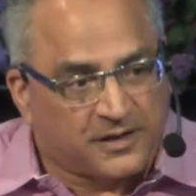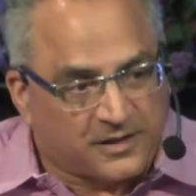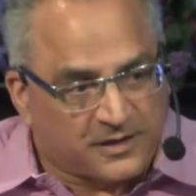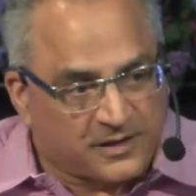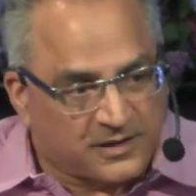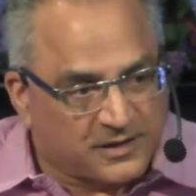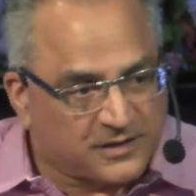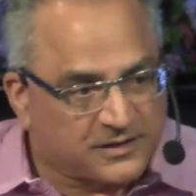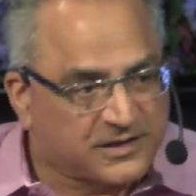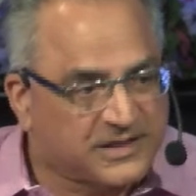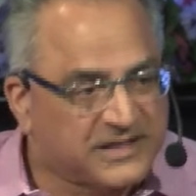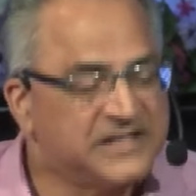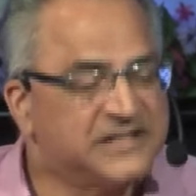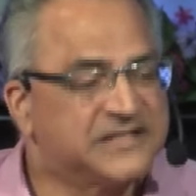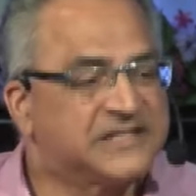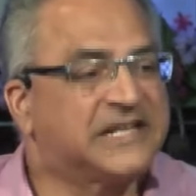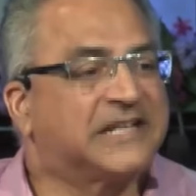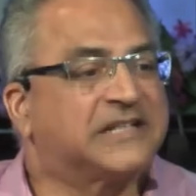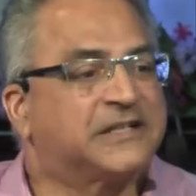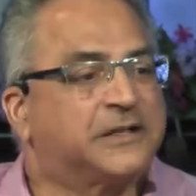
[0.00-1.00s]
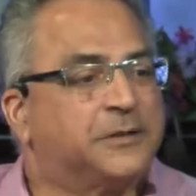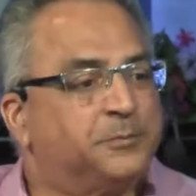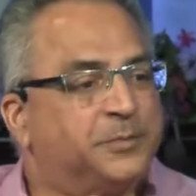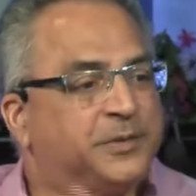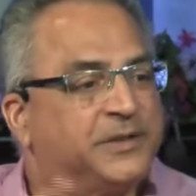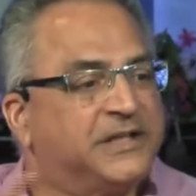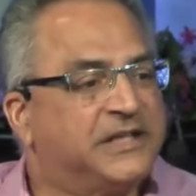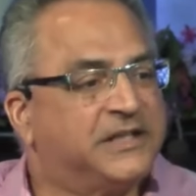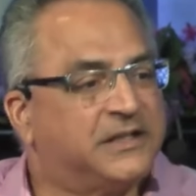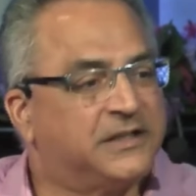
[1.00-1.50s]
that things get
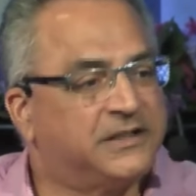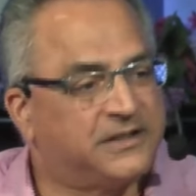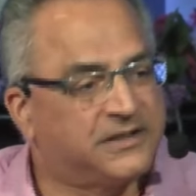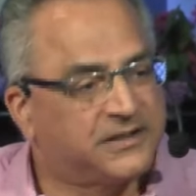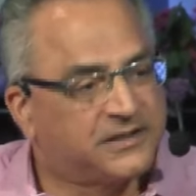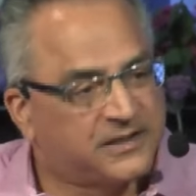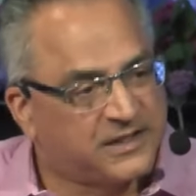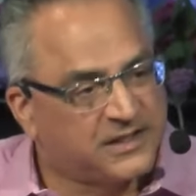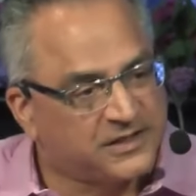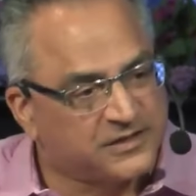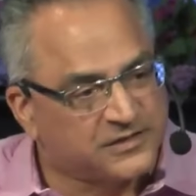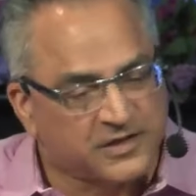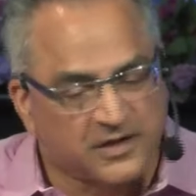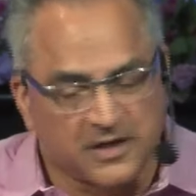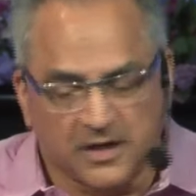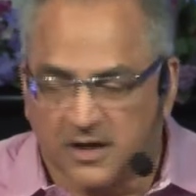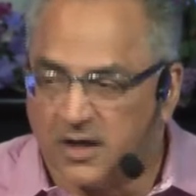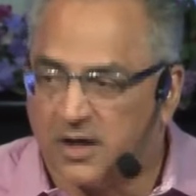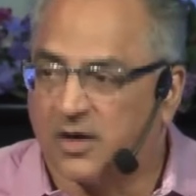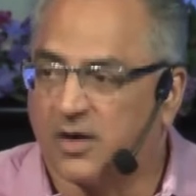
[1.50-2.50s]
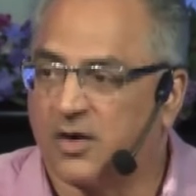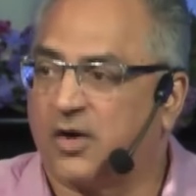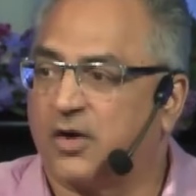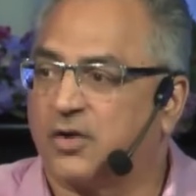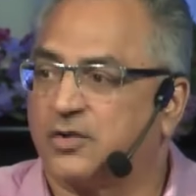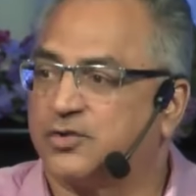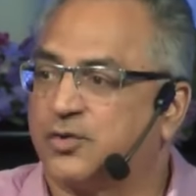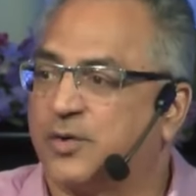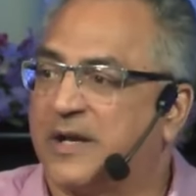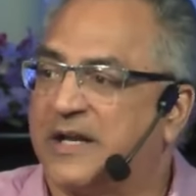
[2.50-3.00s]
completed, that things are,
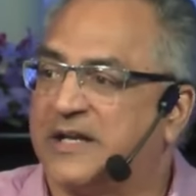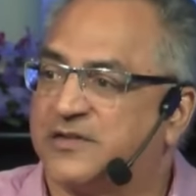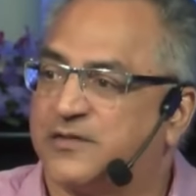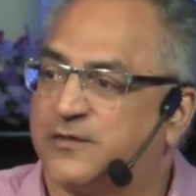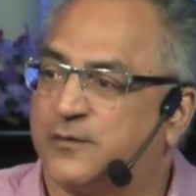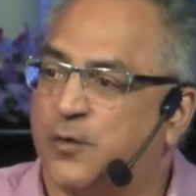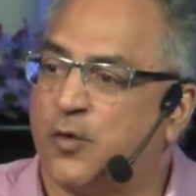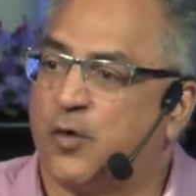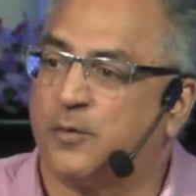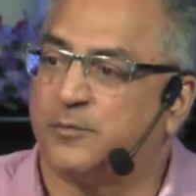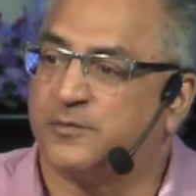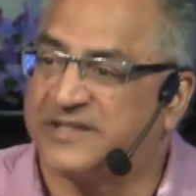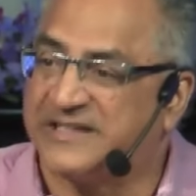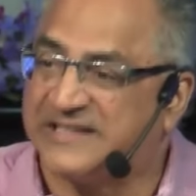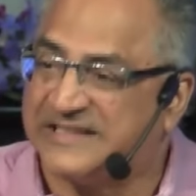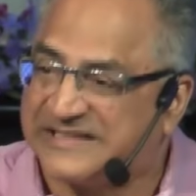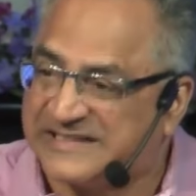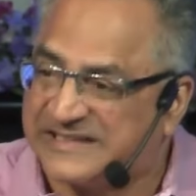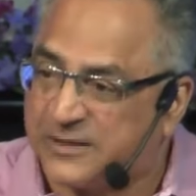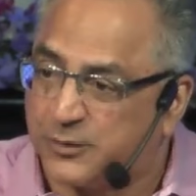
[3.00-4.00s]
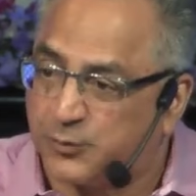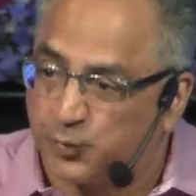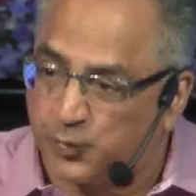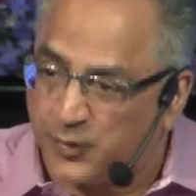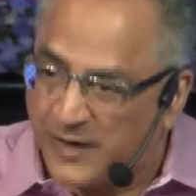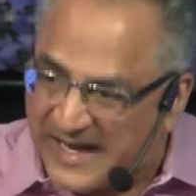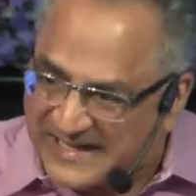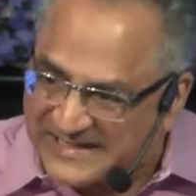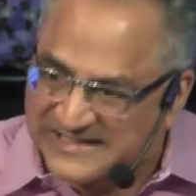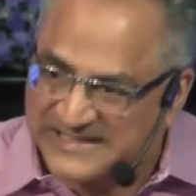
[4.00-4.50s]
transformed, that it is in the
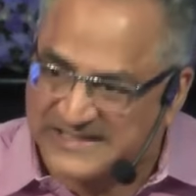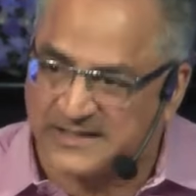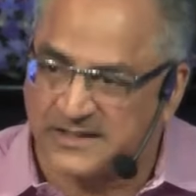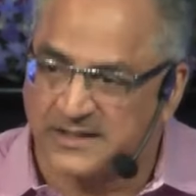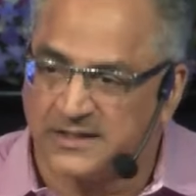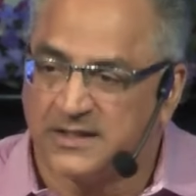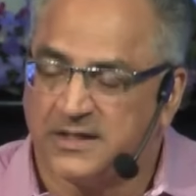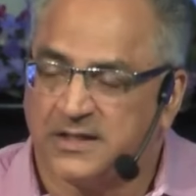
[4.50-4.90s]
rest